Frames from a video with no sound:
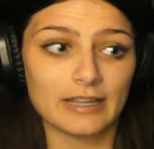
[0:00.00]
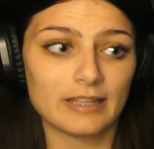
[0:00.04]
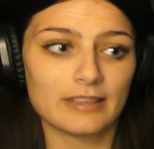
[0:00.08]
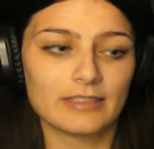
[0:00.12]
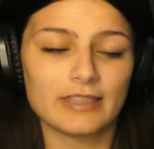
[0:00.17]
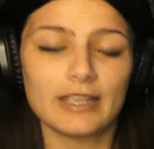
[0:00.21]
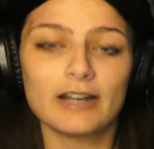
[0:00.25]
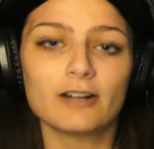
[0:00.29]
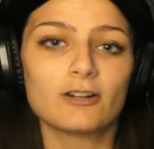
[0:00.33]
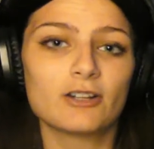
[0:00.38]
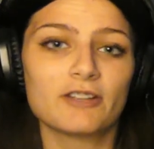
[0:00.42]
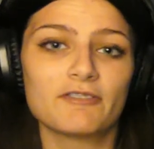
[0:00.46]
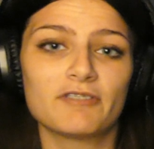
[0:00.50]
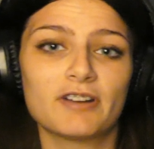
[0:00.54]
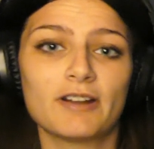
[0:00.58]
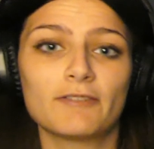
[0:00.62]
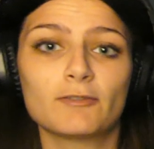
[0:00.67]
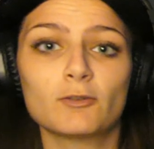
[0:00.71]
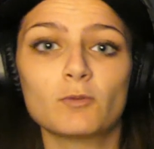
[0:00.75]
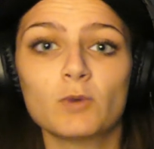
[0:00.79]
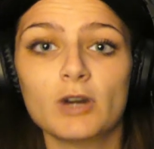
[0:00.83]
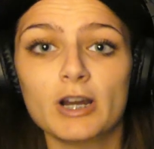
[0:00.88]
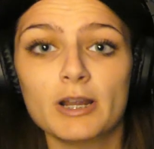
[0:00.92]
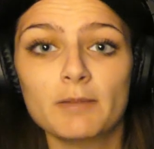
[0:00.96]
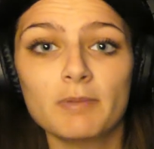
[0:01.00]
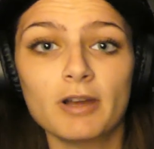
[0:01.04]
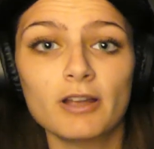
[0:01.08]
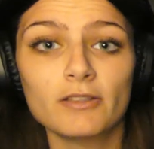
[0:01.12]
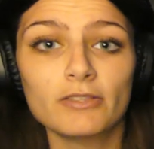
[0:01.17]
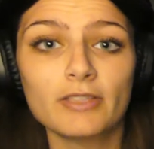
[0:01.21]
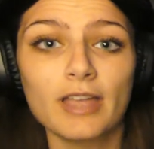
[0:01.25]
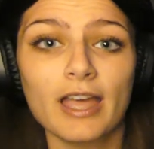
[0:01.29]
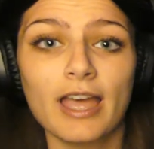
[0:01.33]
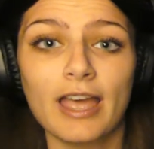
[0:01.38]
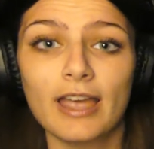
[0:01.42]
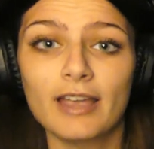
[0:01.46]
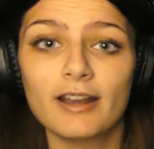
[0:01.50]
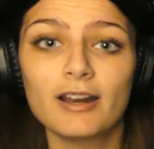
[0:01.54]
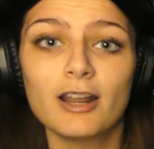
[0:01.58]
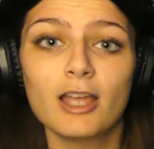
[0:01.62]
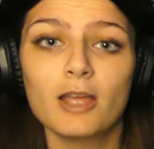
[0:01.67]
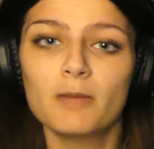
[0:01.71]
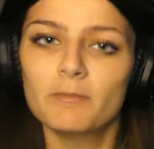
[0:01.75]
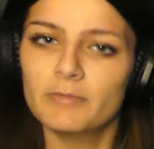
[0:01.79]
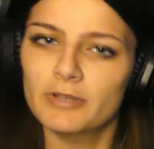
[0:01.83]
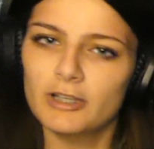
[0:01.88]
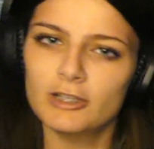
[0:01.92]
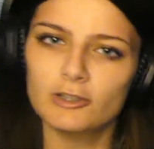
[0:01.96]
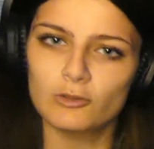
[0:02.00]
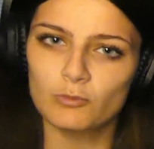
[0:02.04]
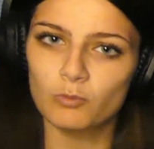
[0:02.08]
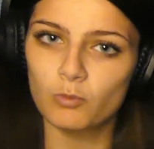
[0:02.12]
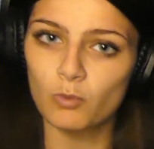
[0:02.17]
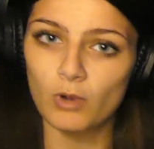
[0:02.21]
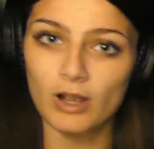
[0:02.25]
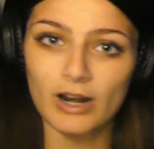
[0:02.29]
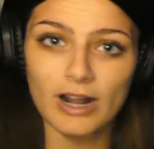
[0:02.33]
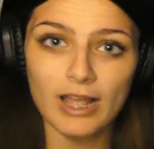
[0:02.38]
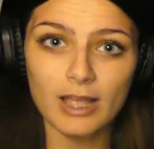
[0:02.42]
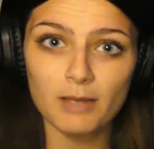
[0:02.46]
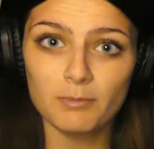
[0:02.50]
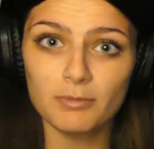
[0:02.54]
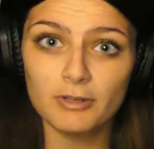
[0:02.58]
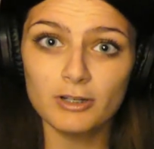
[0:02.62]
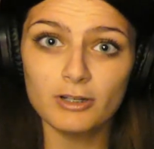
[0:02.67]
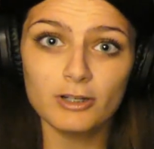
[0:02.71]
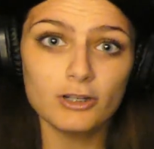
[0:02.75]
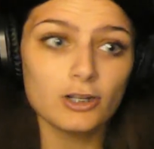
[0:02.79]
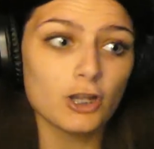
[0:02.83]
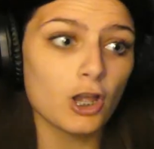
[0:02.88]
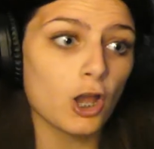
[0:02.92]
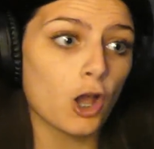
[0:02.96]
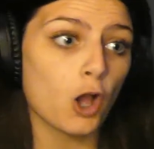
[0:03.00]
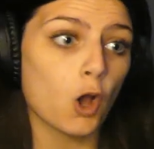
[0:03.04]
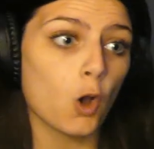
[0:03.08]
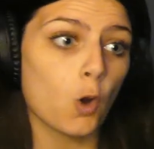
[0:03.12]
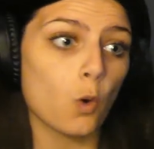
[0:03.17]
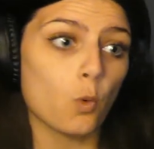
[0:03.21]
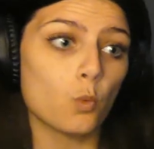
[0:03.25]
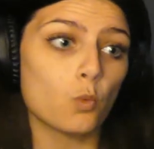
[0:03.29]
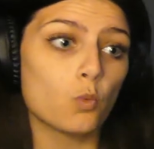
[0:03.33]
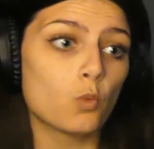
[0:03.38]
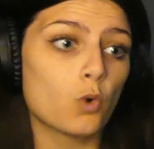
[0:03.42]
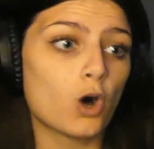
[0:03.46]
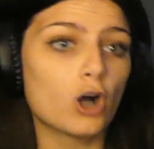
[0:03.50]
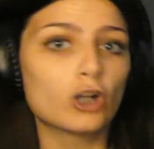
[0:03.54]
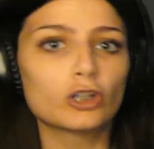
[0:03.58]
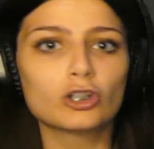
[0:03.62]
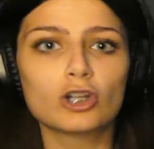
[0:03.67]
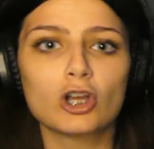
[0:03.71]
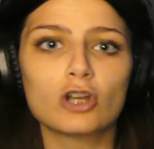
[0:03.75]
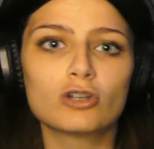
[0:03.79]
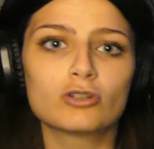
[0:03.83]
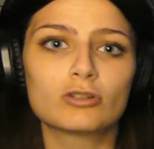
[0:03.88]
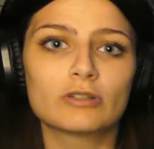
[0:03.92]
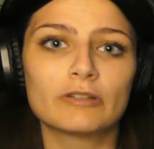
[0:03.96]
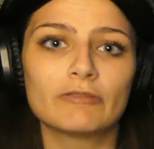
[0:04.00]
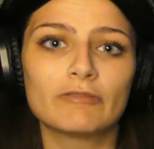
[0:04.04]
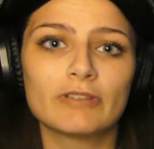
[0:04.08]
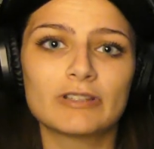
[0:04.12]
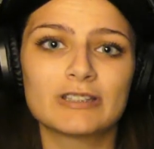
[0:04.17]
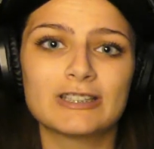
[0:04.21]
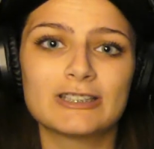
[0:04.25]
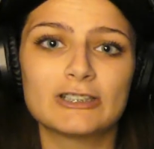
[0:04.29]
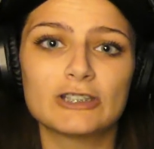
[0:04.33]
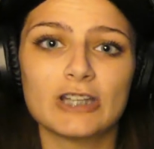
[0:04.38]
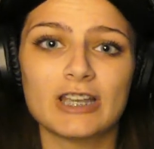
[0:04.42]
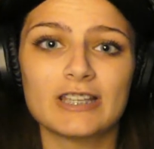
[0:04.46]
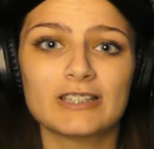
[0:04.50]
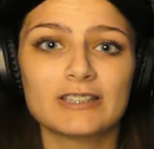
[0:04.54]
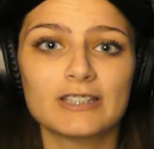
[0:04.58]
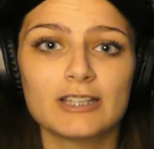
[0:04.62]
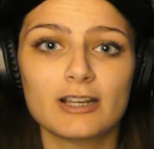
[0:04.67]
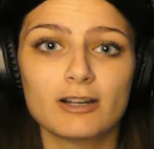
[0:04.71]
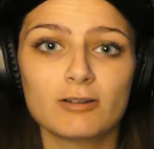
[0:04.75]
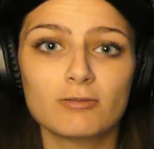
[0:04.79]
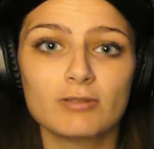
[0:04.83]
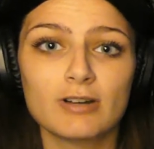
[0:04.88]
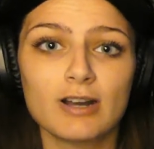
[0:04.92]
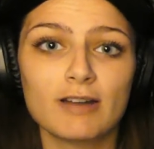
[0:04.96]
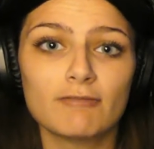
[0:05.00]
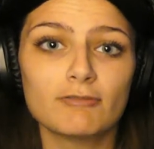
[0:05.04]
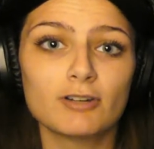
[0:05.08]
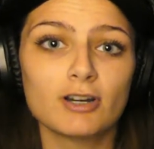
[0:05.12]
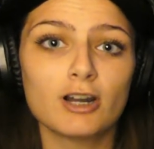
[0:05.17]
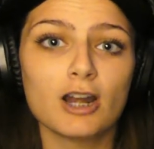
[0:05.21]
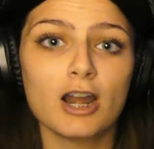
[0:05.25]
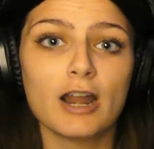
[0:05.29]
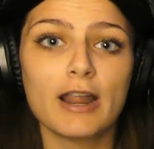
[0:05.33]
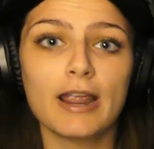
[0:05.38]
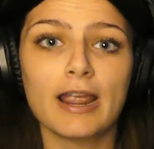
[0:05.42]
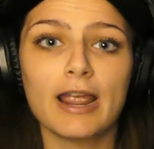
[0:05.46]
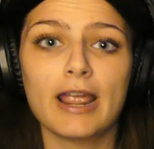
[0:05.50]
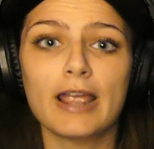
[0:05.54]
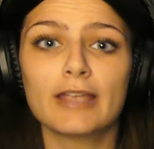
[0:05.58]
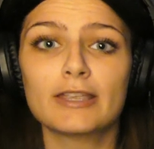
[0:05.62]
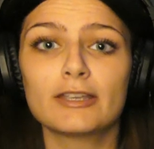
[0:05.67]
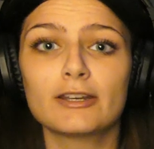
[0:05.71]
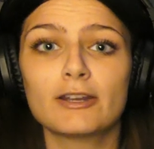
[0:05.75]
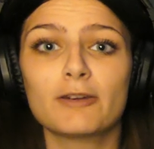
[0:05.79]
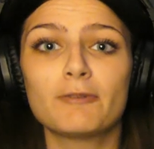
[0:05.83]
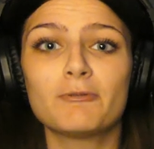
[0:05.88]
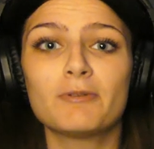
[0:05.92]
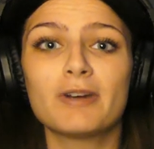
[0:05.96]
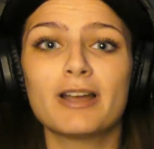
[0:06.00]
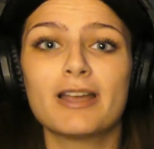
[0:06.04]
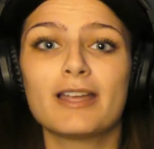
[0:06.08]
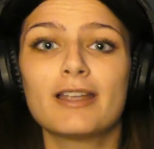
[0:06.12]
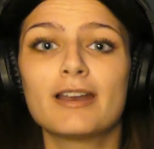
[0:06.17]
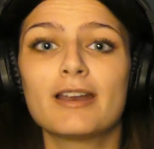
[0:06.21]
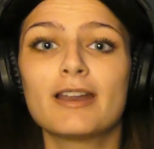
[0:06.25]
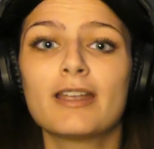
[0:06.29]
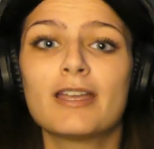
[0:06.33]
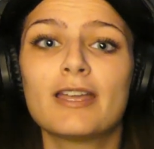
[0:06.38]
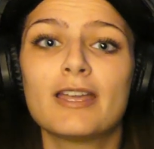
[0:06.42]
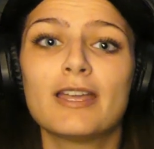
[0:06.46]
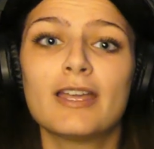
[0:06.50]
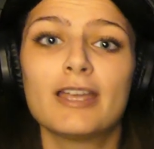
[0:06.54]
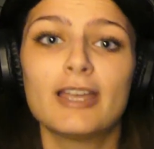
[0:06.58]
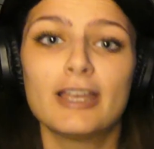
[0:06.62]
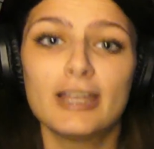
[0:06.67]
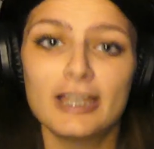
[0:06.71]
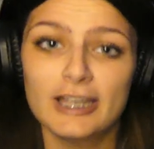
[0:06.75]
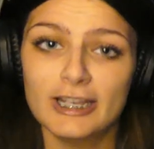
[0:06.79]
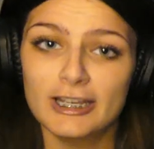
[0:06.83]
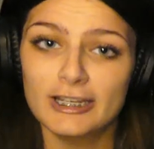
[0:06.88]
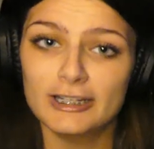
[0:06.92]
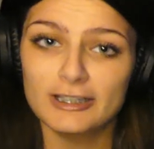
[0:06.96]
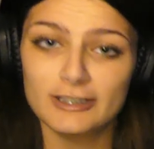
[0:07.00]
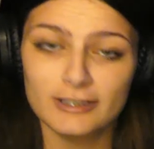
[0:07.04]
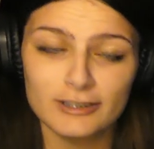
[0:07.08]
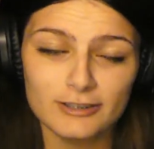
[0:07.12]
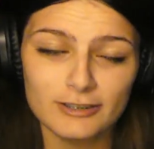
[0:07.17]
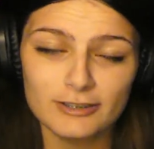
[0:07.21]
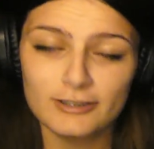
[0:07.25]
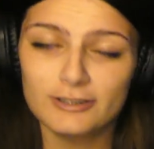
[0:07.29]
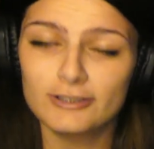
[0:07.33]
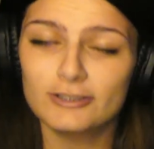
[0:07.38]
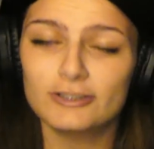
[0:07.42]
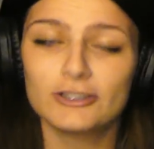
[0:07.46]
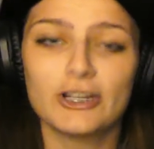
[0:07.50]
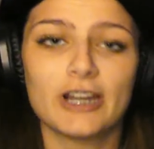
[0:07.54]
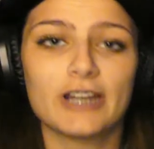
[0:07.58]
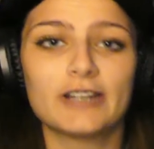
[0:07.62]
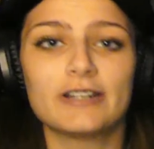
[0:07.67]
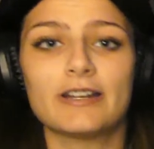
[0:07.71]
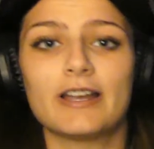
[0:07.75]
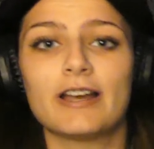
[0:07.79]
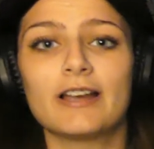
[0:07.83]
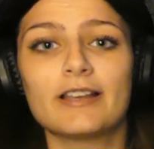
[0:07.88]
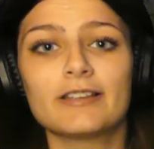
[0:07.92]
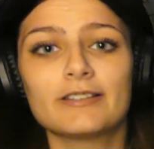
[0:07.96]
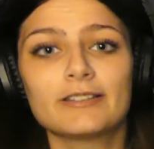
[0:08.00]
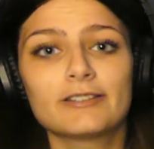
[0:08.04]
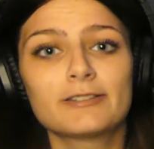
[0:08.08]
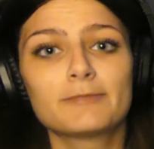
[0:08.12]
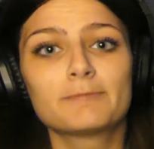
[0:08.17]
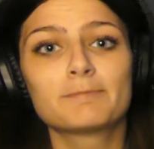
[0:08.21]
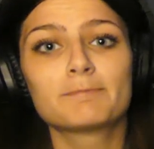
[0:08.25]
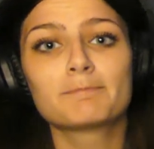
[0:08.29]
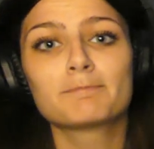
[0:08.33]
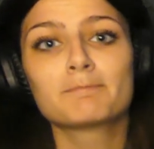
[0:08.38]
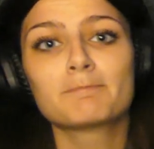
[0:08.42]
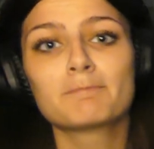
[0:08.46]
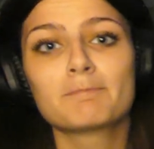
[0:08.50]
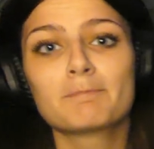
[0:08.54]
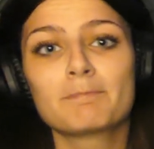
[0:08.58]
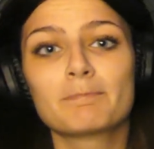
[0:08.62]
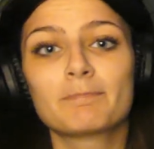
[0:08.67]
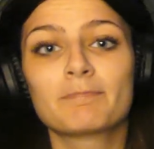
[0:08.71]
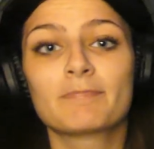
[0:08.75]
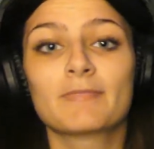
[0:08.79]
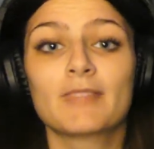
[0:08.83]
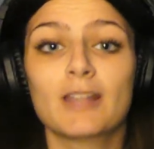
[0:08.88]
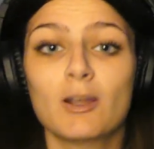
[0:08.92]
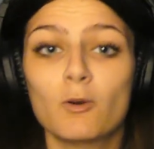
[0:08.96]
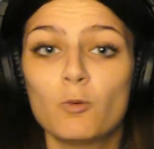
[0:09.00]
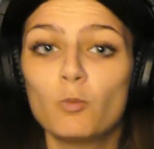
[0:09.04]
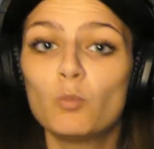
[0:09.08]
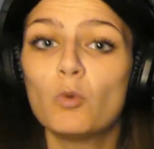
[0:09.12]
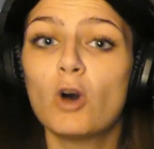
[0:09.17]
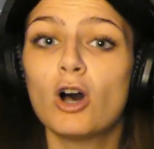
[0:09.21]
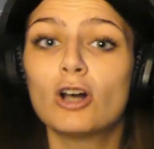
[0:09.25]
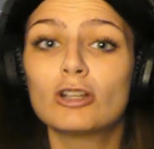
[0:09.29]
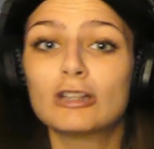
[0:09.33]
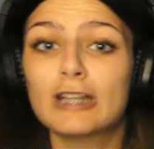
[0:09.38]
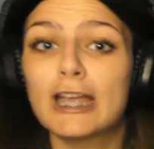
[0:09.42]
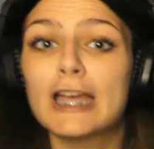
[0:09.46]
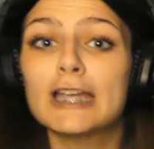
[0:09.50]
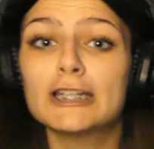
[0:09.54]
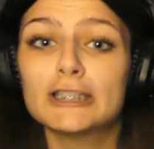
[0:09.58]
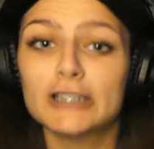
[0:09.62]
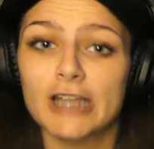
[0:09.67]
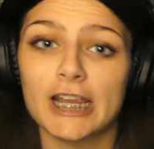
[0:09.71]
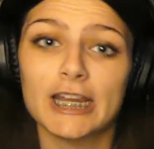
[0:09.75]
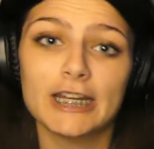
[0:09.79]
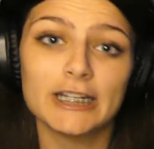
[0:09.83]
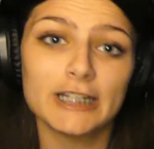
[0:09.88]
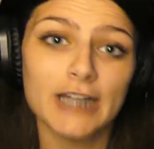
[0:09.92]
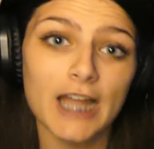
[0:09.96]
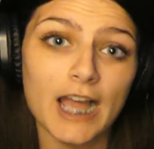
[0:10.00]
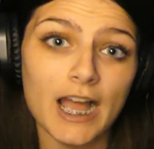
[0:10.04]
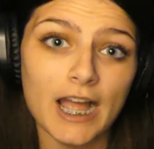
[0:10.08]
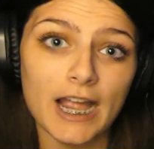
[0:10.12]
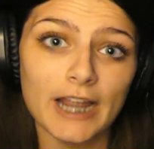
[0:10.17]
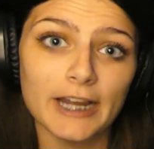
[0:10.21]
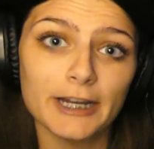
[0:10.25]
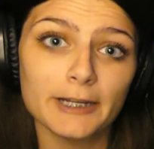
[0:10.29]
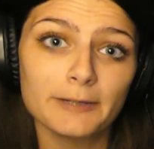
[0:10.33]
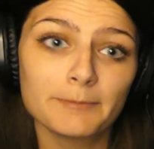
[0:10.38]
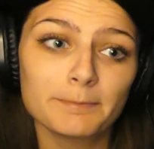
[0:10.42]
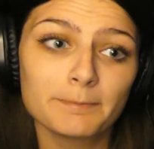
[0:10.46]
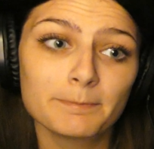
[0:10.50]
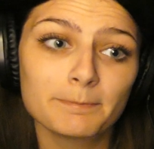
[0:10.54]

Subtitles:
don't even have to worry about that. Because what happened? Walt goes to visit Jesse or whatever, and you know what? Jane dies. Walt let Jane die.